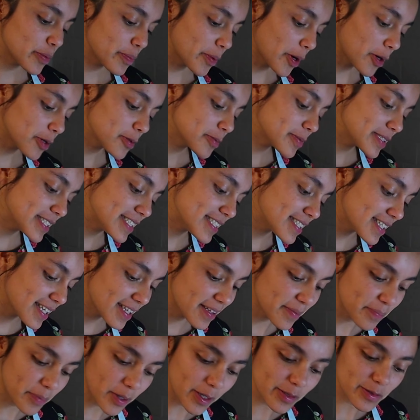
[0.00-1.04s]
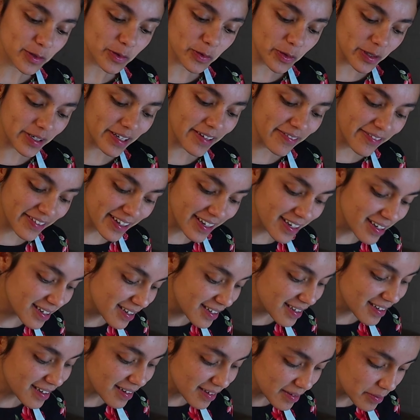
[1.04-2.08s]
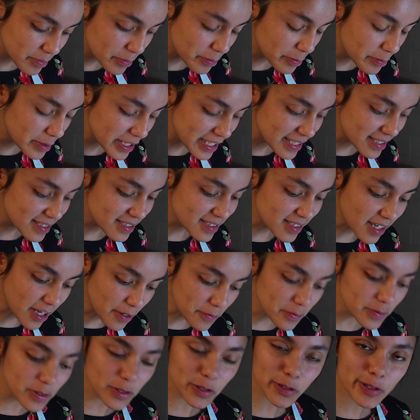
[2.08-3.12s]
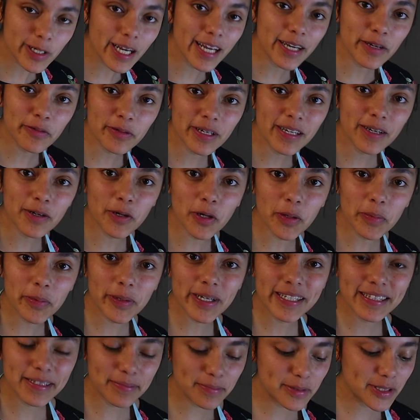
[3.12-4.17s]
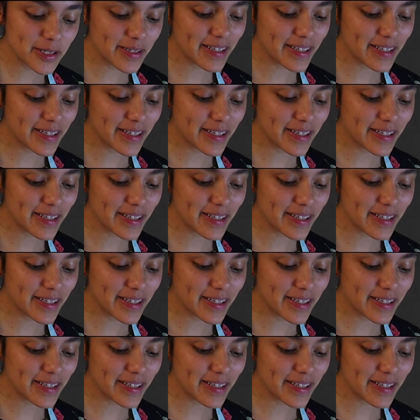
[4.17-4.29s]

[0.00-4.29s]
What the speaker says: can probably see the parts where I've cut pieces off and then try to reincorporate them